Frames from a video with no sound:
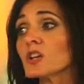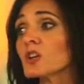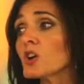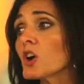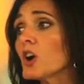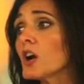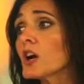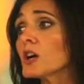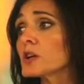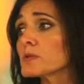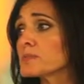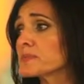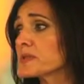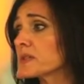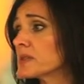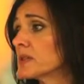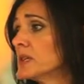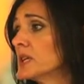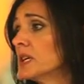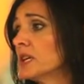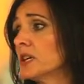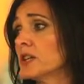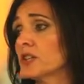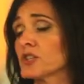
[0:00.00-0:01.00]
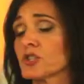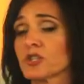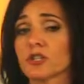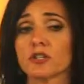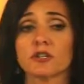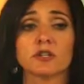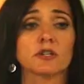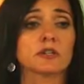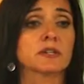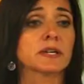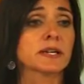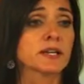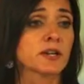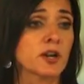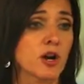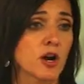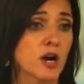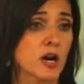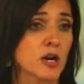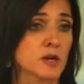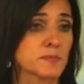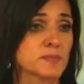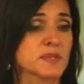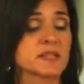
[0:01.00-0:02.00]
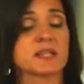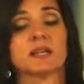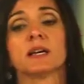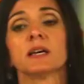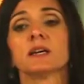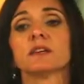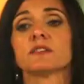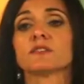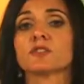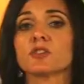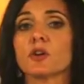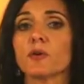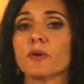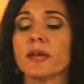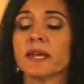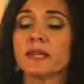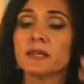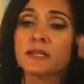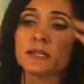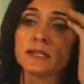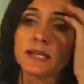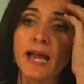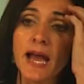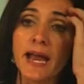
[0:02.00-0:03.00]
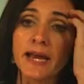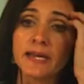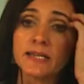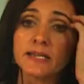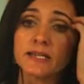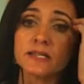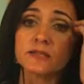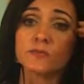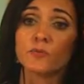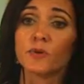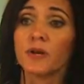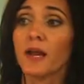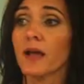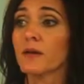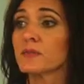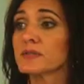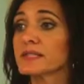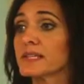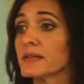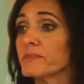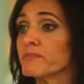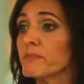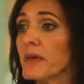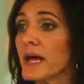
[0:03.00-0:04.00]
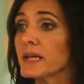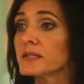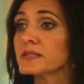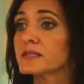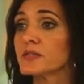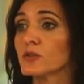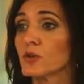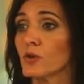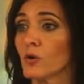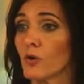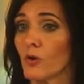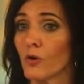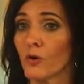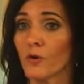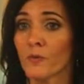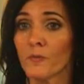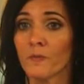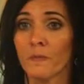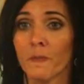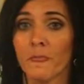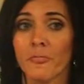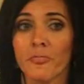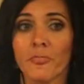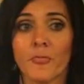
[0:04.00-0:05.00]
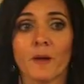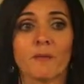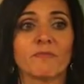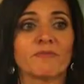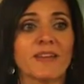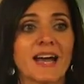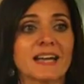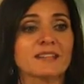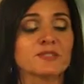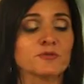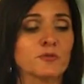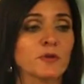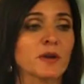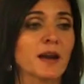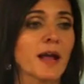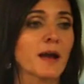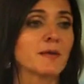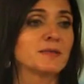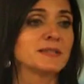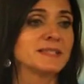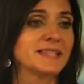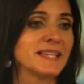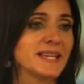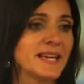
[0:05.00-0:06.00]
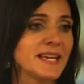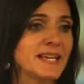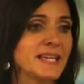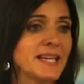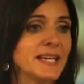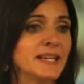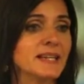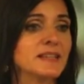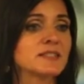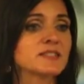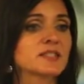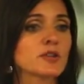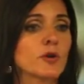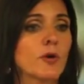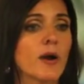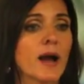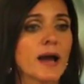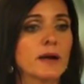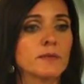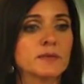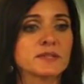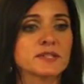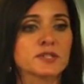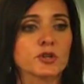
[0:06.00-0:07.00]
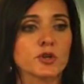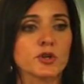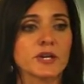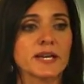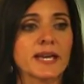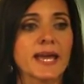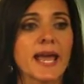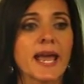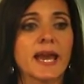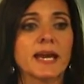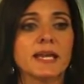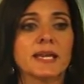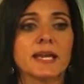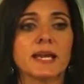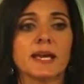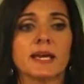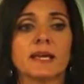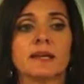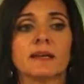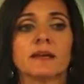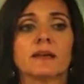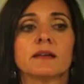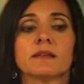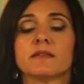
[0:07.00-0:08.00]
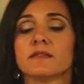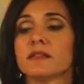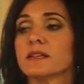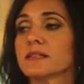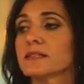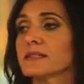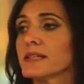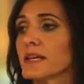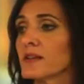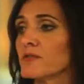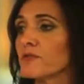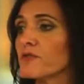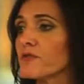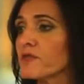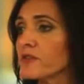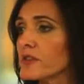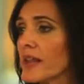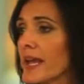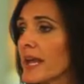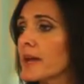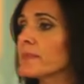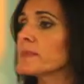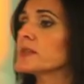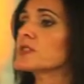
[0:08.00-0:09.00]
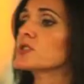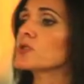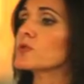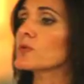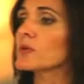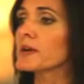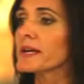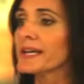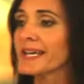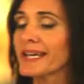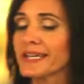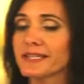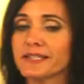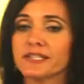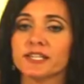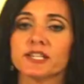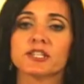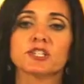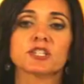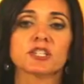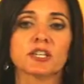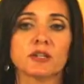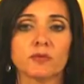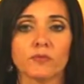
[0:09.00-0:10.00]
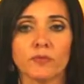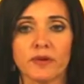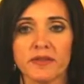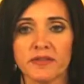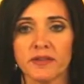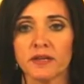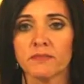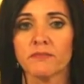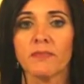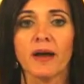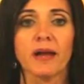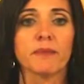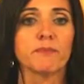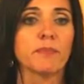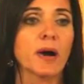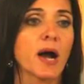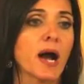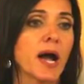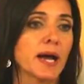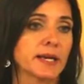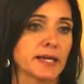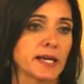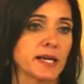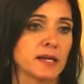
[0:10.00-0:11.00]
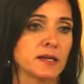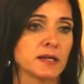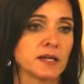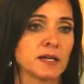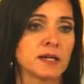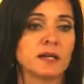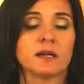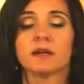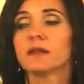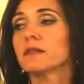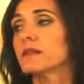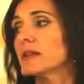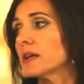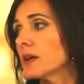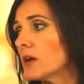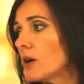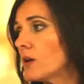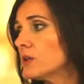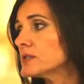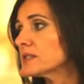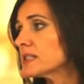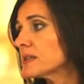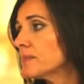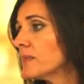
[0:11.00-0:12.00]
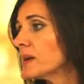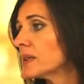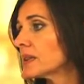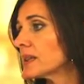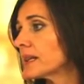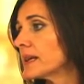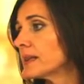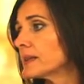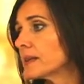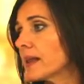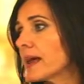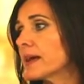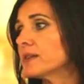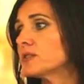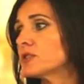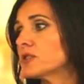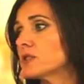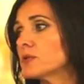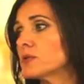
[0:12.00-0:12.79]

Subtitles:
Carbs, sugar and carbs. So in the 90s when I was in med school, that's what I was eating. And so I was creating this inflammatory condition within my body that ultimately led